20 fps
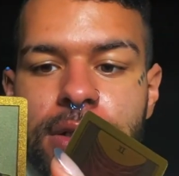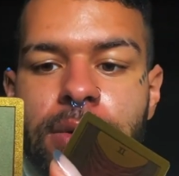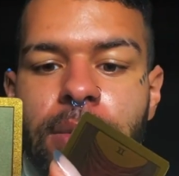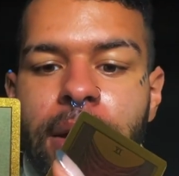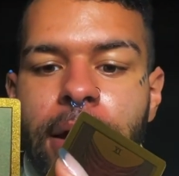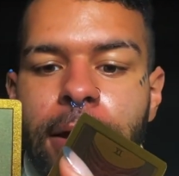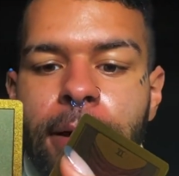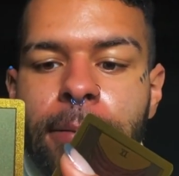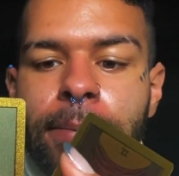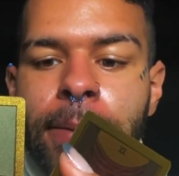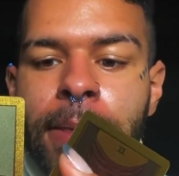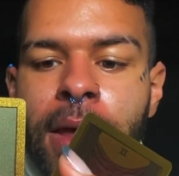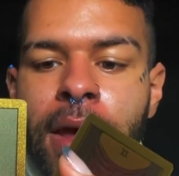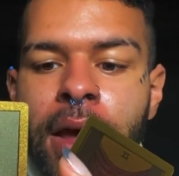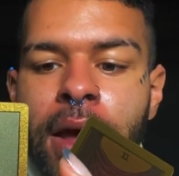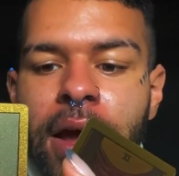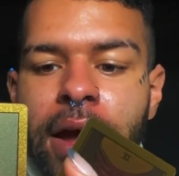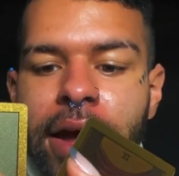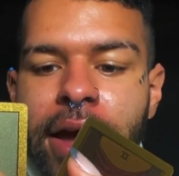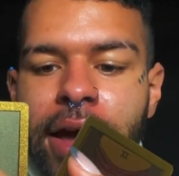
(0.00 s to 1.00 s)
away
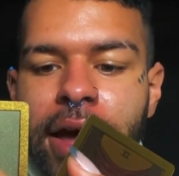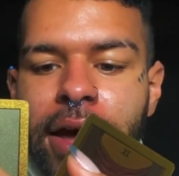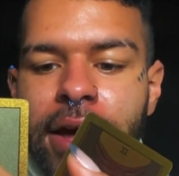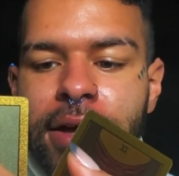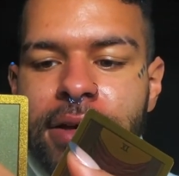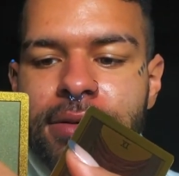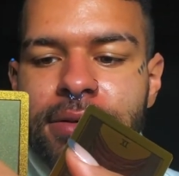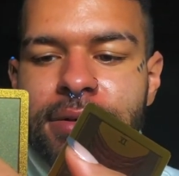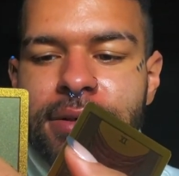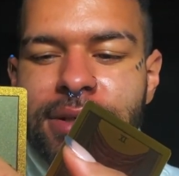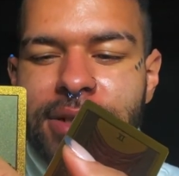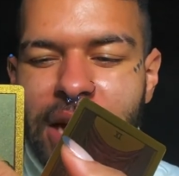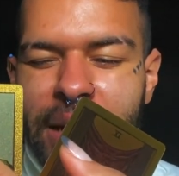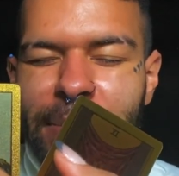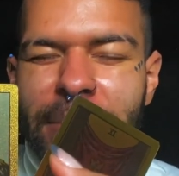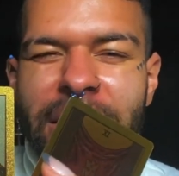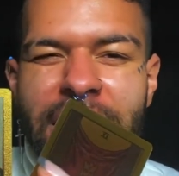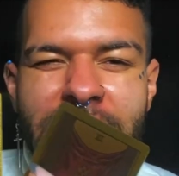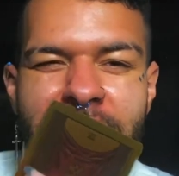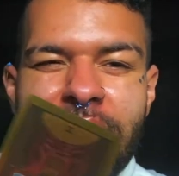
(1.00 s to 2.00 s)
and
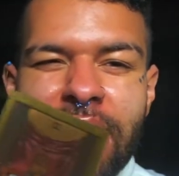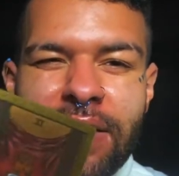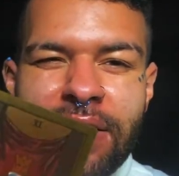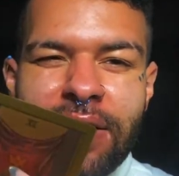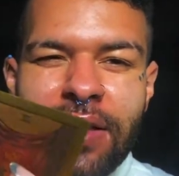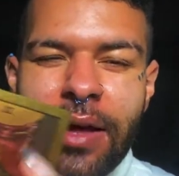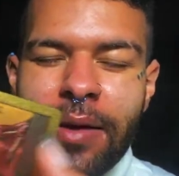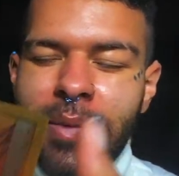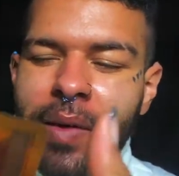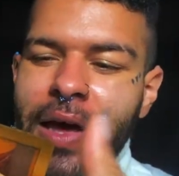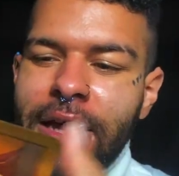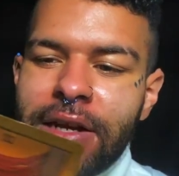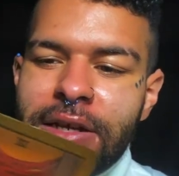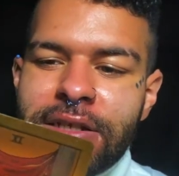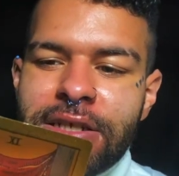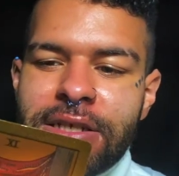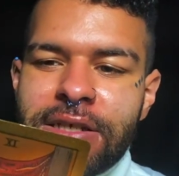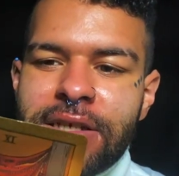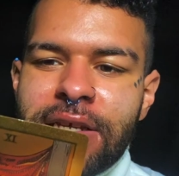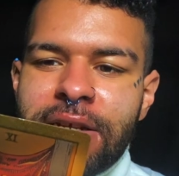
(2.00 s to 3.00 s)
I'm getting, I'm kind of
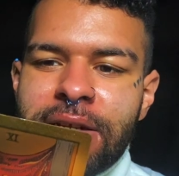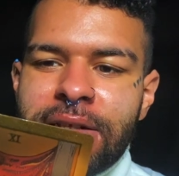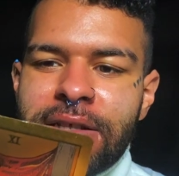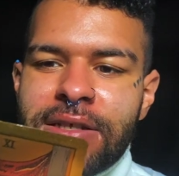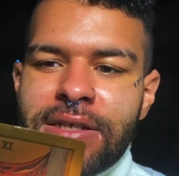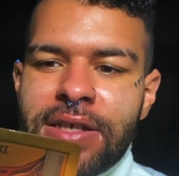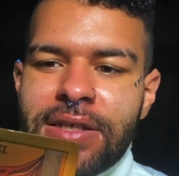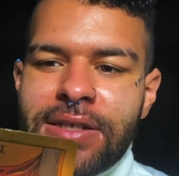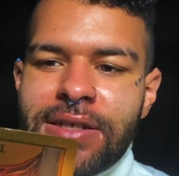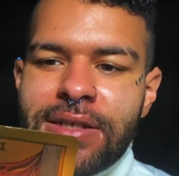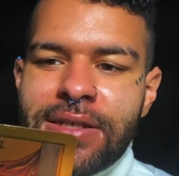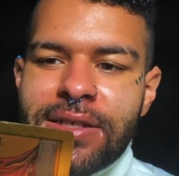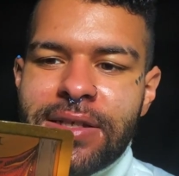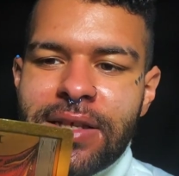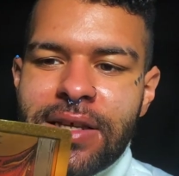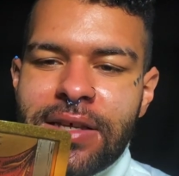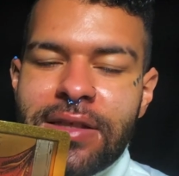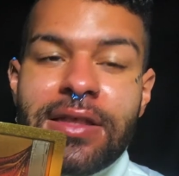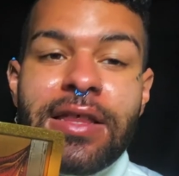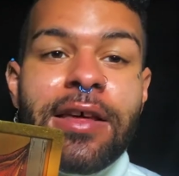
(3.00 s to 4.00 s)
just getting the sense it's
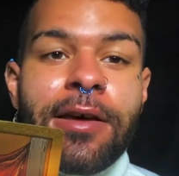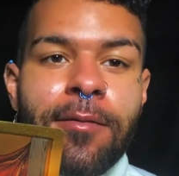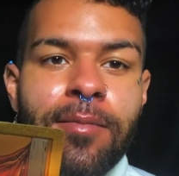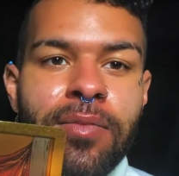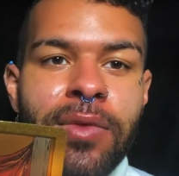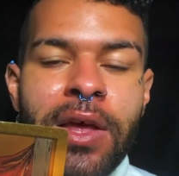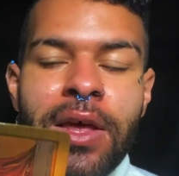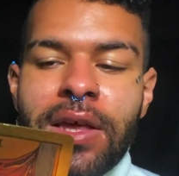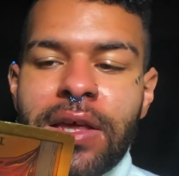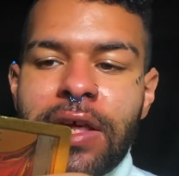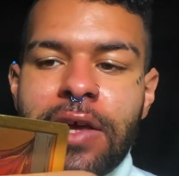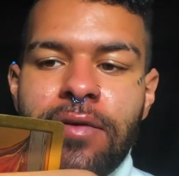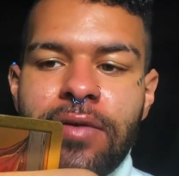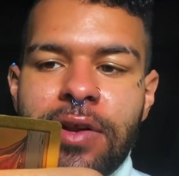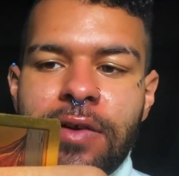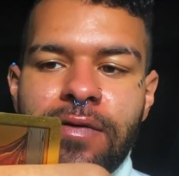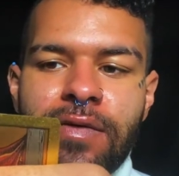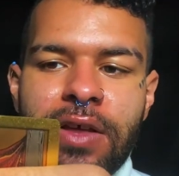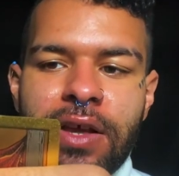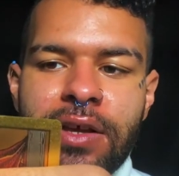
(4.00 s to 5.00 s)
like them, even
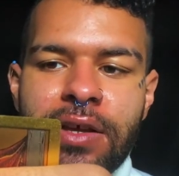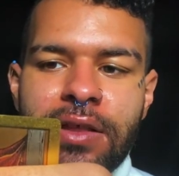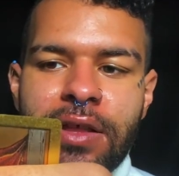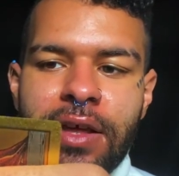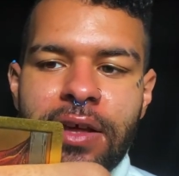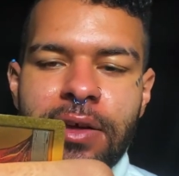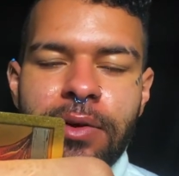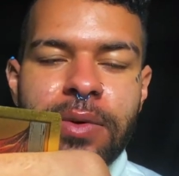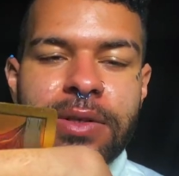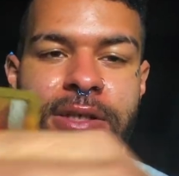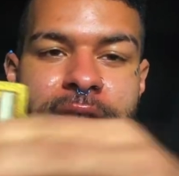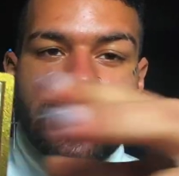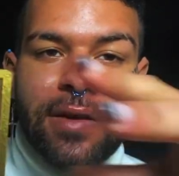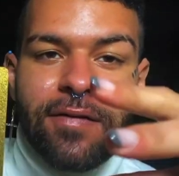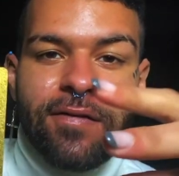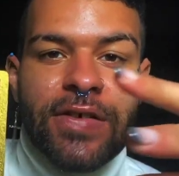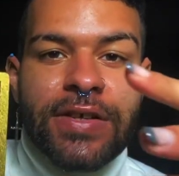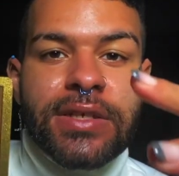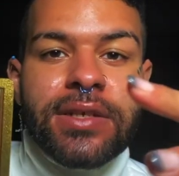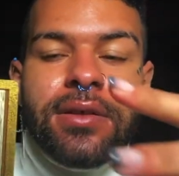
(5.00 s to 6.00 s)
if they like, it wasn't like
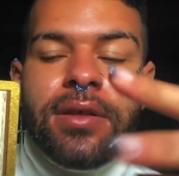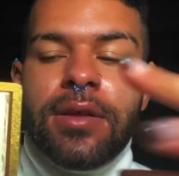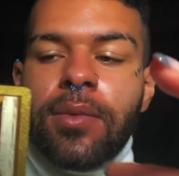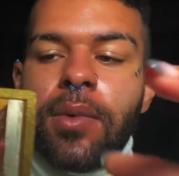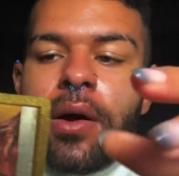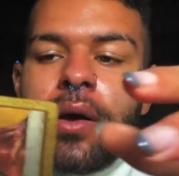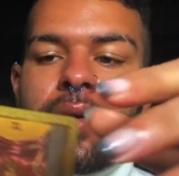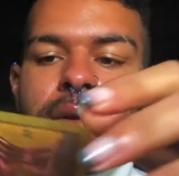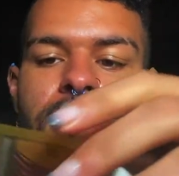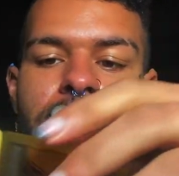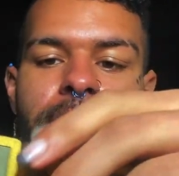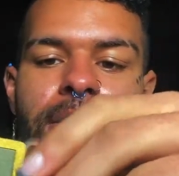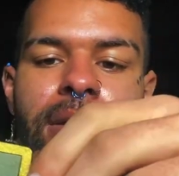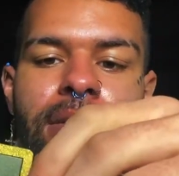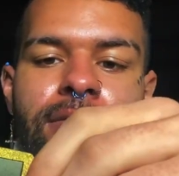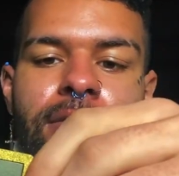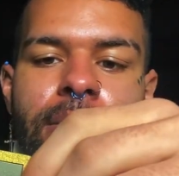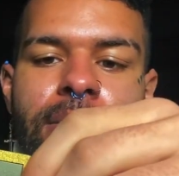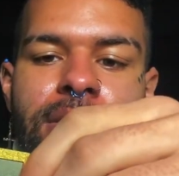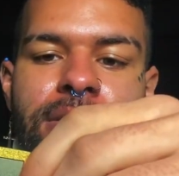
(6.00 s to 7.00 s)
physically walking away
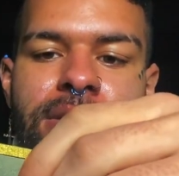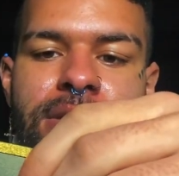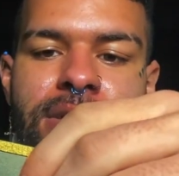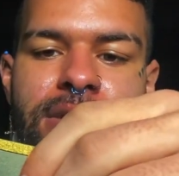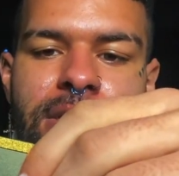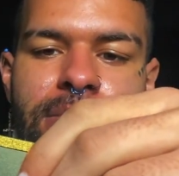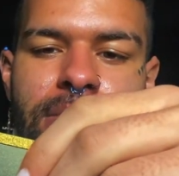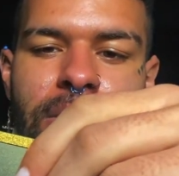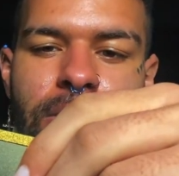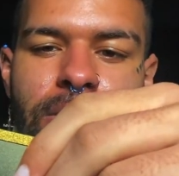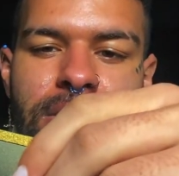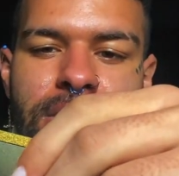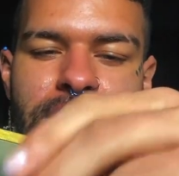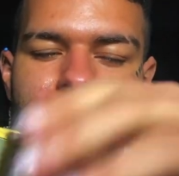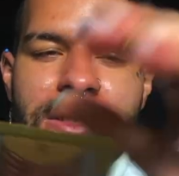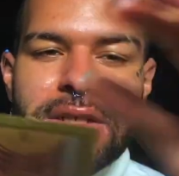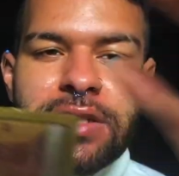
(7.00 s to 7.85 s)
from you, just emotionally